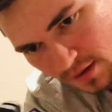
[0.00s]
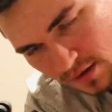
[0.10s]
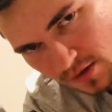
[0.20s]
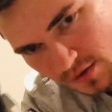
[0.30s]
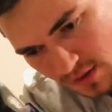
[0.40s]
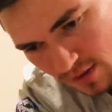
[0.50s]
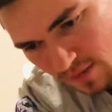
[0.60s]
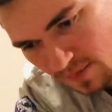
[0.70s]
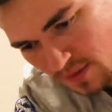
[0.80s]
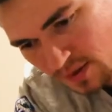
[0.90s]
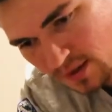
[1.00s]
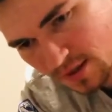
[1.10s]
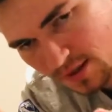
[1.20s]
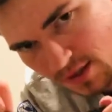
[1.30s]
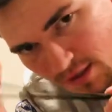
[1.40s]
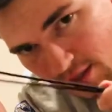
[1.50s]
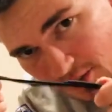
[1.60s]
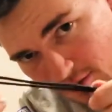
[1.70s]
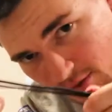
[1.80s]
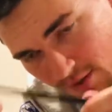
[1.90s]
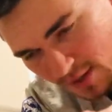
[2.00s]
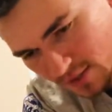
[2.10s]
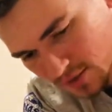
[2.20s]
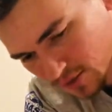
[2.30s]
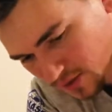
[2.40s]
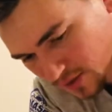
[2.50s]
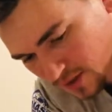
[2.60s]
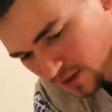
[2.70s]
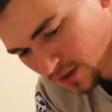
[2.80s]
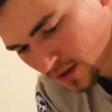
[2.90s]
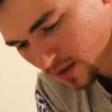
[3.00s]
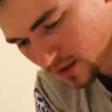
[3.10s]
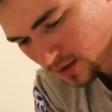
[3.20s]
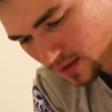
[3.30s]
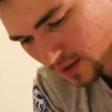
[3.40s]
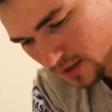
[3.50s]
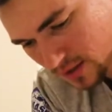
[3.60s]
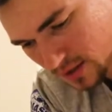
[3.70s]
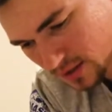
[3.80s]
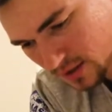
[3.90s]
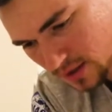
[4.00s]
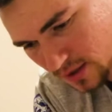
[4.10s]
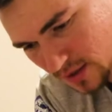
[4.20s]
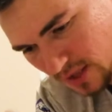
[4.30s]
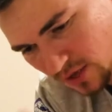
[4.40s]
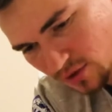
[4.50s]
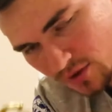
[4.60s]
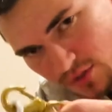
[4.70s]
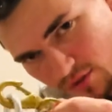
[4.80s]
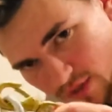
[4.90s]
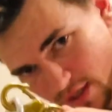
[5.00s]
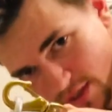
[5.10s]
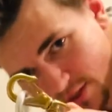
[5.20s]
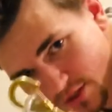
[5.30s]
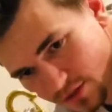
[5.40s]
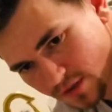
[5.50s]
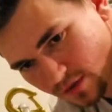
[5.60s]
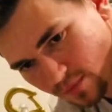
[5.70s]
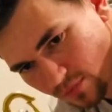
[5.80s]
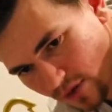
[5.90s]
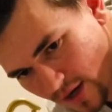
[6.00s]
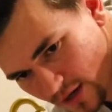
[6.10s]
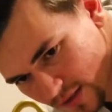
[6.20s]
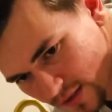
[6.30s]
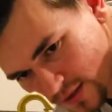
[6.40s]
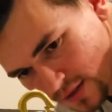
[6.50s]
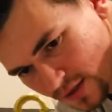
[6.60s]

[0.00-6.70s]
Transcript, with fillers: close it up, and it's got a lanyard attached to it. This is another thing you'll get issued. It's a brass